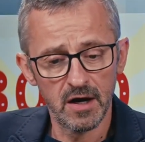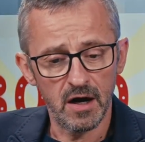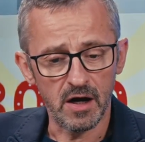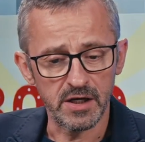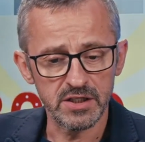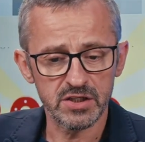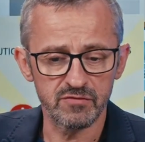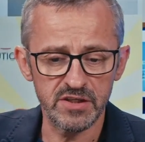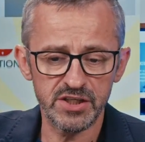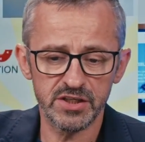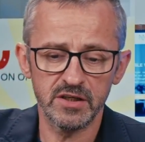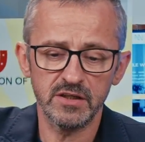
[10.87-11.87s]
Hines
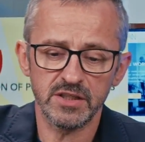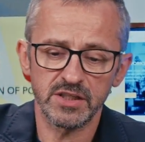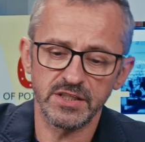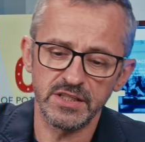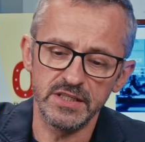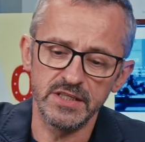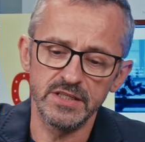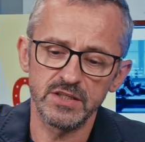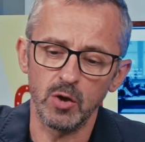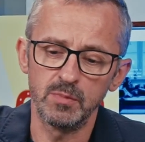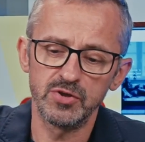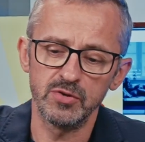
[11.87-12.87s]
Research sees
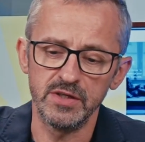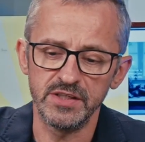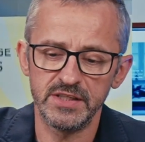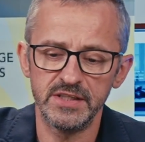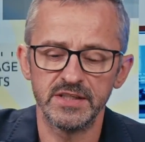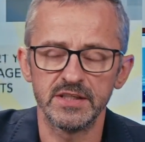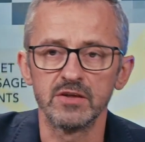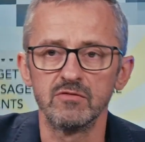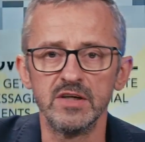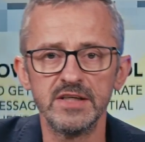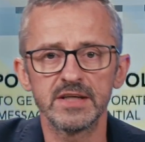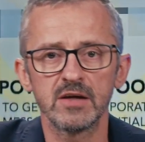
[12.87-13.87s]
opportunities in the
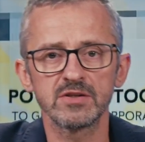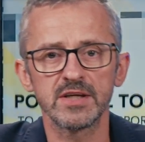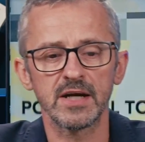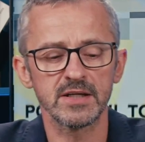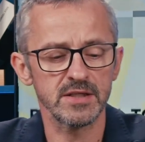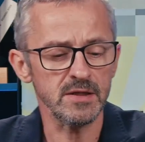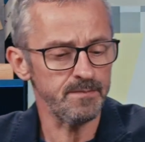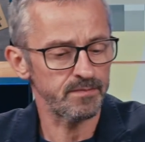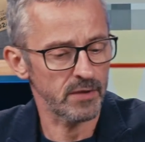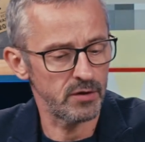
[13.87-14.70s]
retail sector.